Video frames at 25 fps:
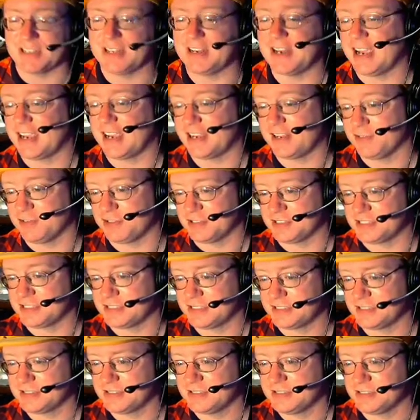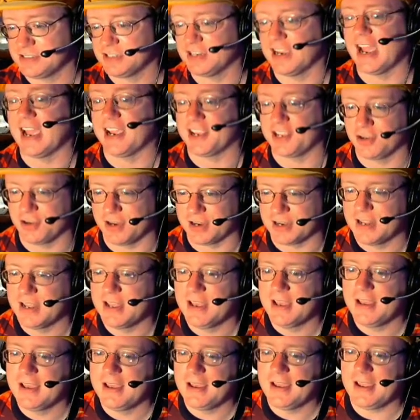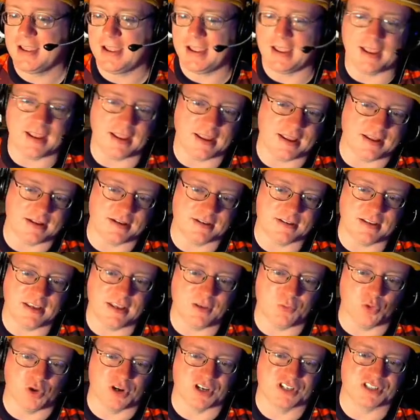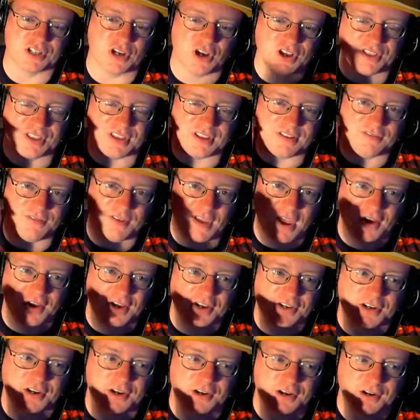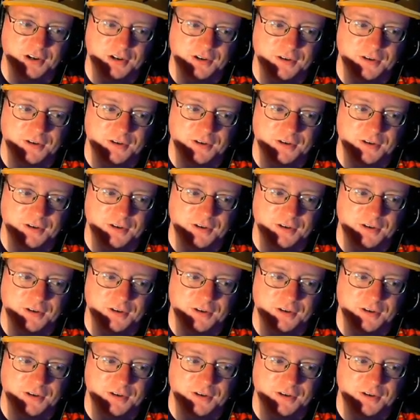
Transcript: accurate, or accurate, and it works on the very turn.